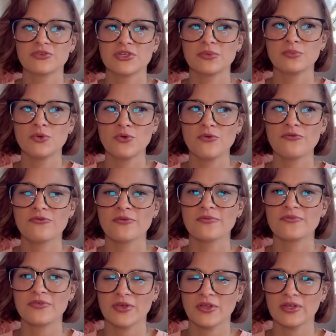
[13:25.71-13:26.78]
to move from
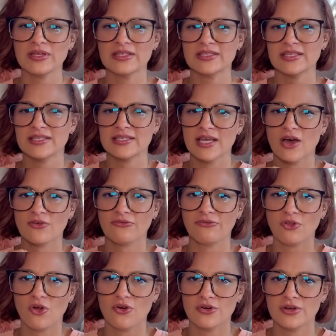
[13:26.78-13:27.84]
Philly to South
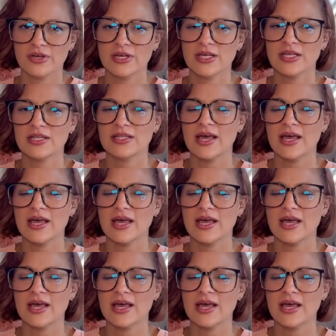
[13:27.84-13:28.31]
Florida.